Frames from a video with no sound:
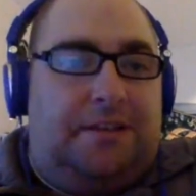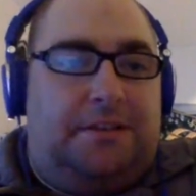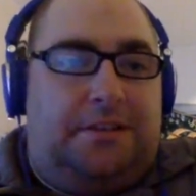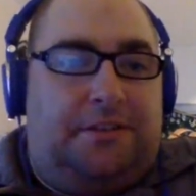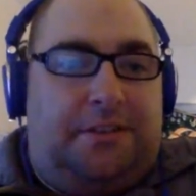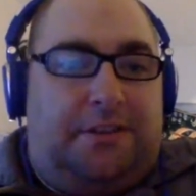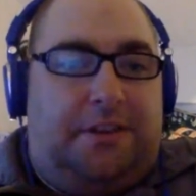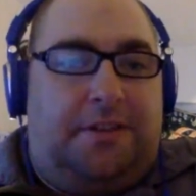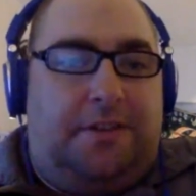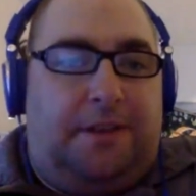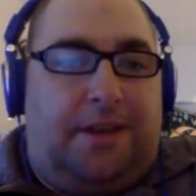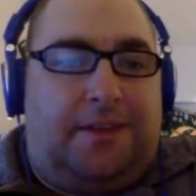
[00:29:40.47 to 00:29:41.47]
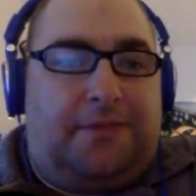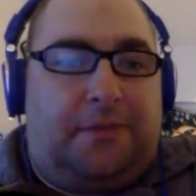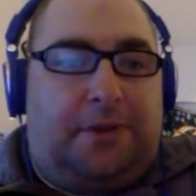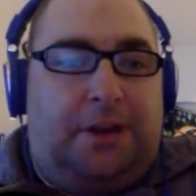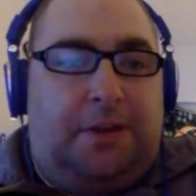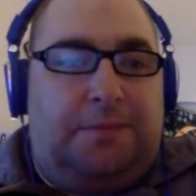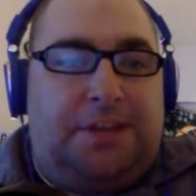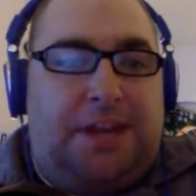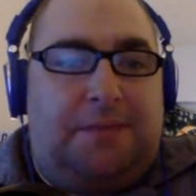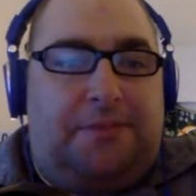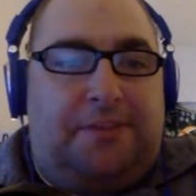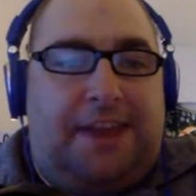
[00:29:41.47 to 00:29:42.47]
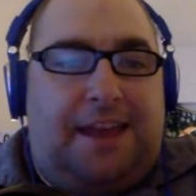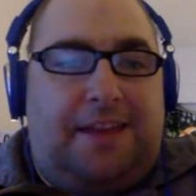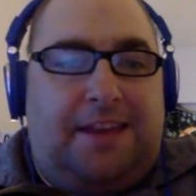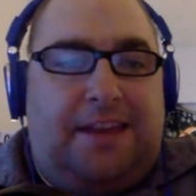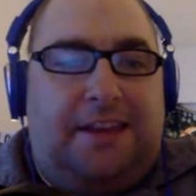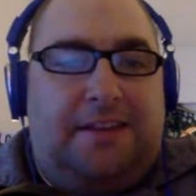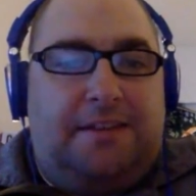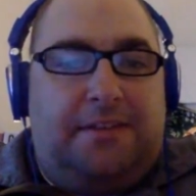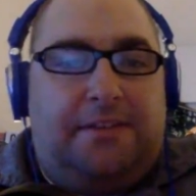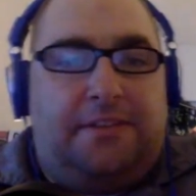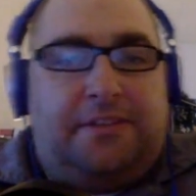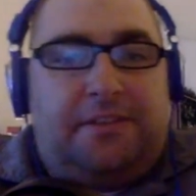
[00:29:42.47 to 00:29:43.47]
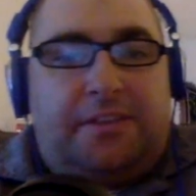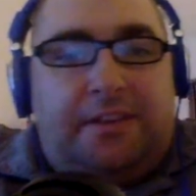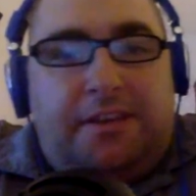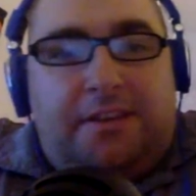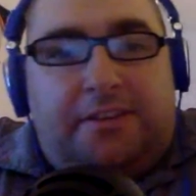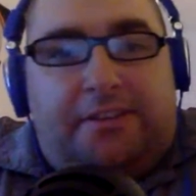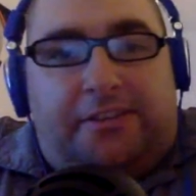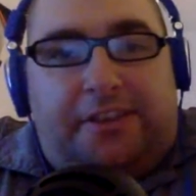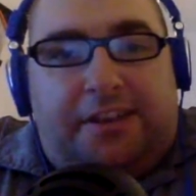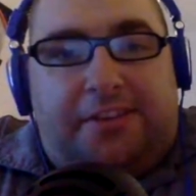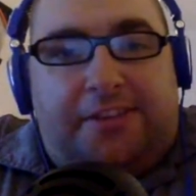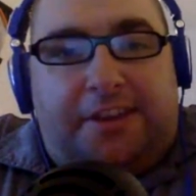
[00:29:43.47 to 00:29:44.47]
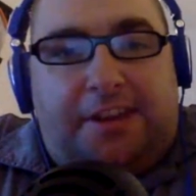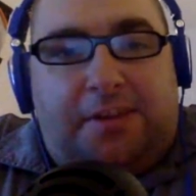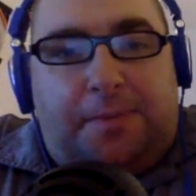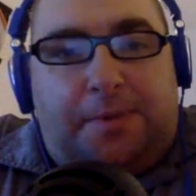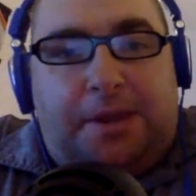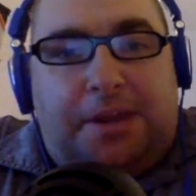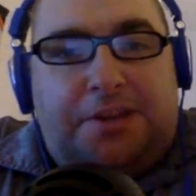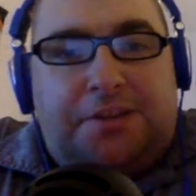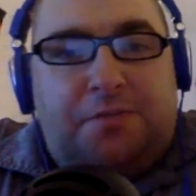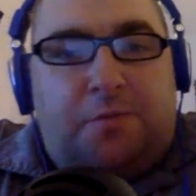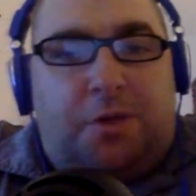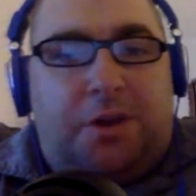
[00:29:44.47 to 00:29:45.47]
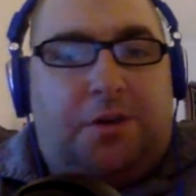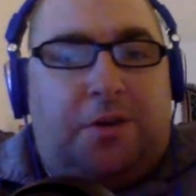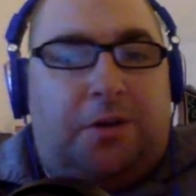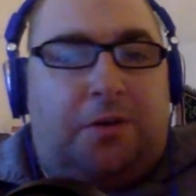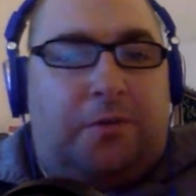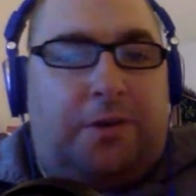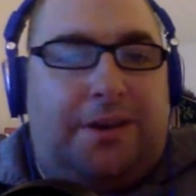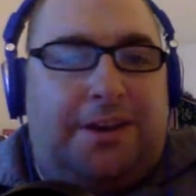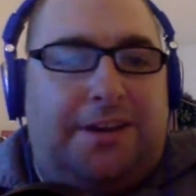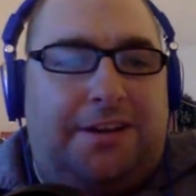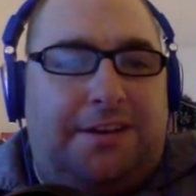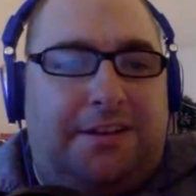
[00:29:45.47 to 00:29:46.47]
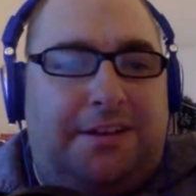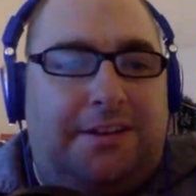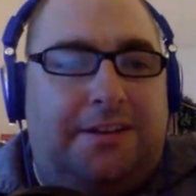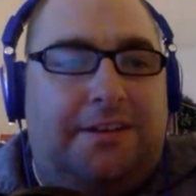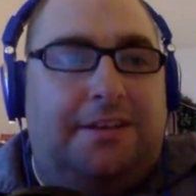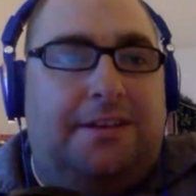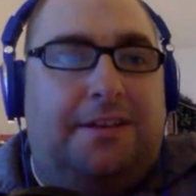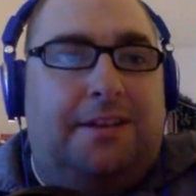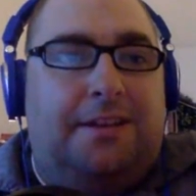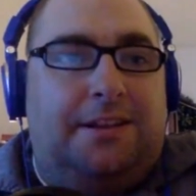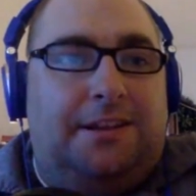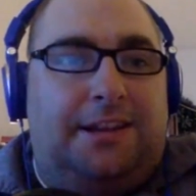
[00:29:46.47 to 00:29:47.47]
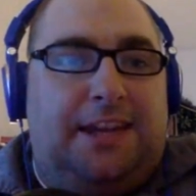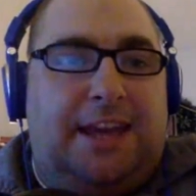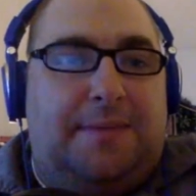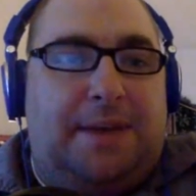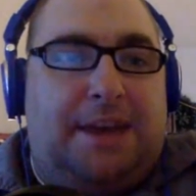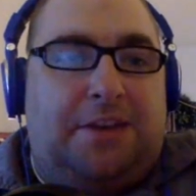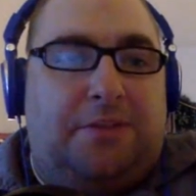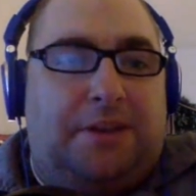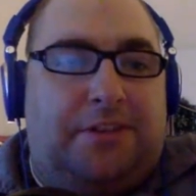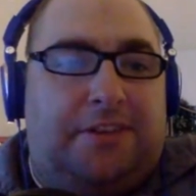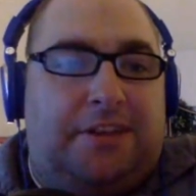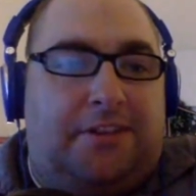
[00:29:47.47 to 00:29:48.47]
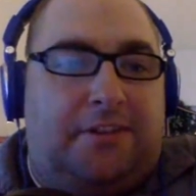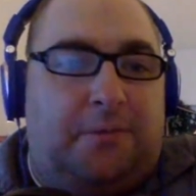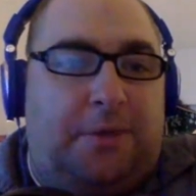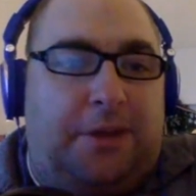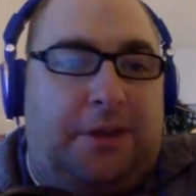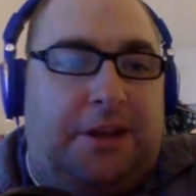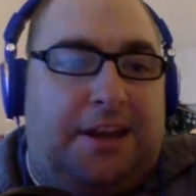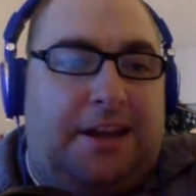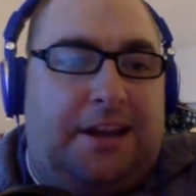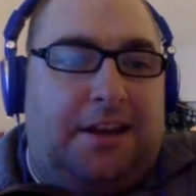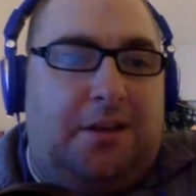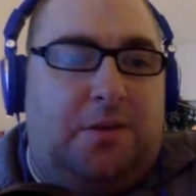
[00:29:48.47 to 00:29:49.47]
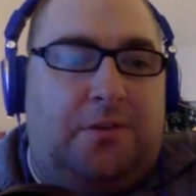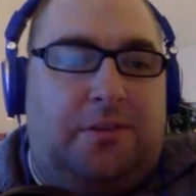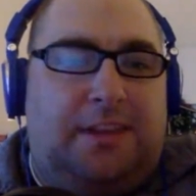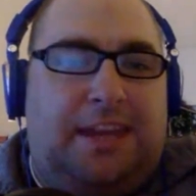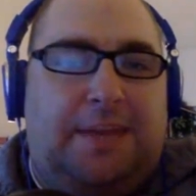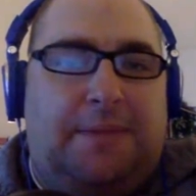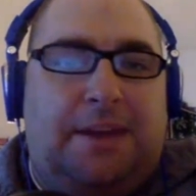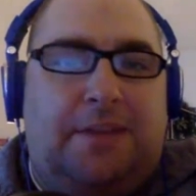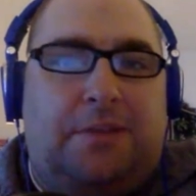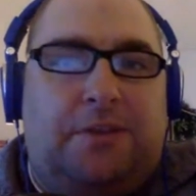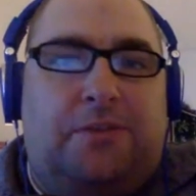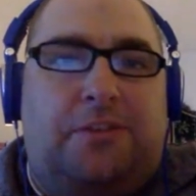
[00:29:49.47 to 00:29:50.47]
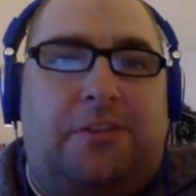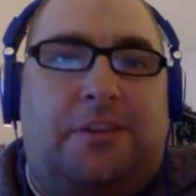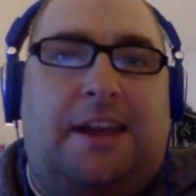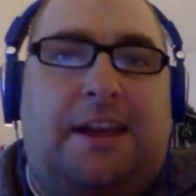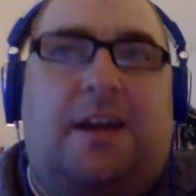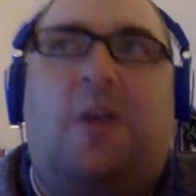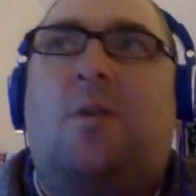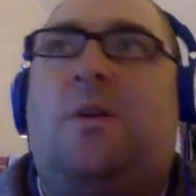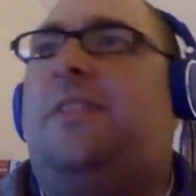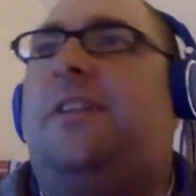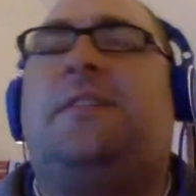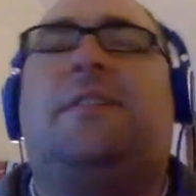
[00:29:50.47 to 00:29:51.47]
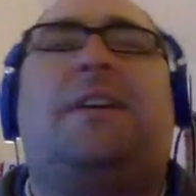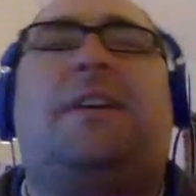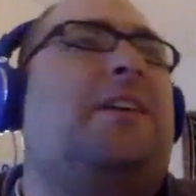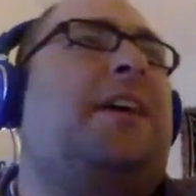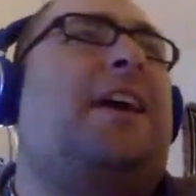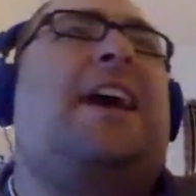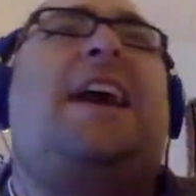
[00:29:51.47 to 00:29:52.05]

Just a tough loss for him. James Nally, 6 innings pitched, 1 earned run. Liam Hendricks gets the win. I didn't know Liam Hendricks was in that. Oh, they're the